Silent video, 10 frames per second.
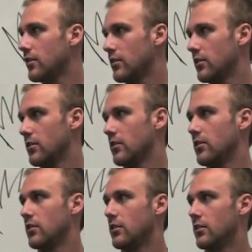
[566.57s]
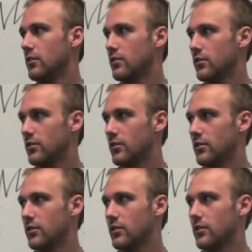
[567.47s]

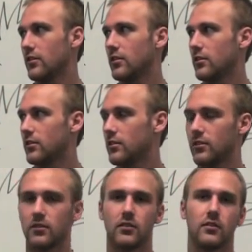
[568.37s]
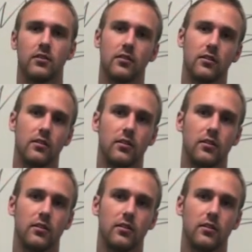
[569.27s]
Nothing is said.